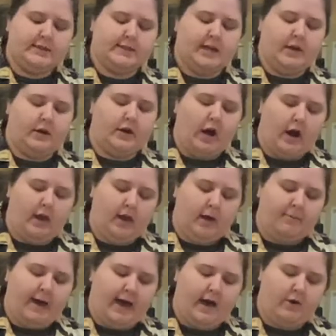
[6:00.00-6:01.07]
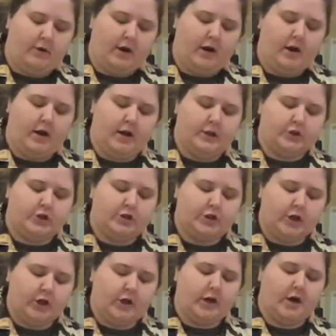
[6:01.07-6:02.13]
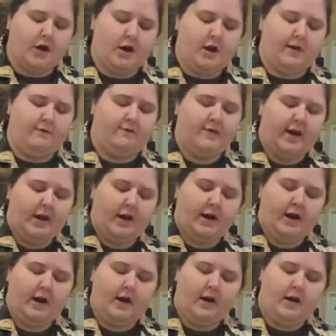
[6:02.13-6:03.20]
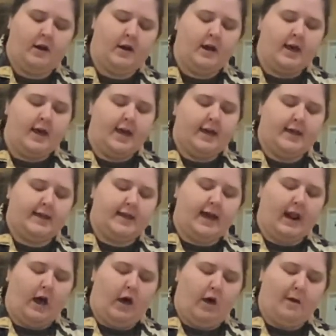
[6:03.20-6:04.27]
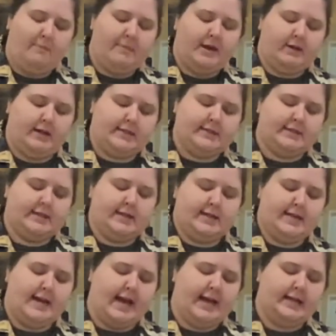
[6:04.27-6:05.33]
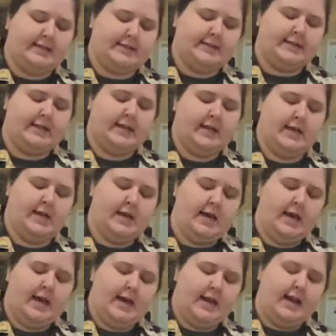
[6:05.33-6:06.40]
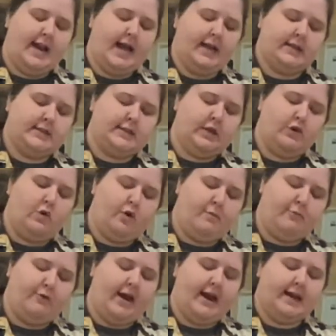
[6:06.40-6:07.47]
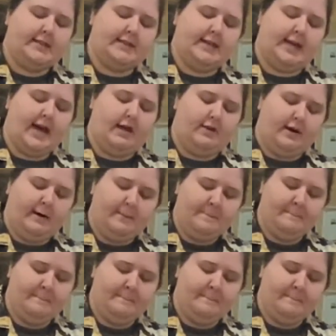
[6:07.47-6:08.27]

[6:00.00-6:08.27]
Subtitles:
and garlic powder and sugar and vinegar, get that all mixed nice incorporated together.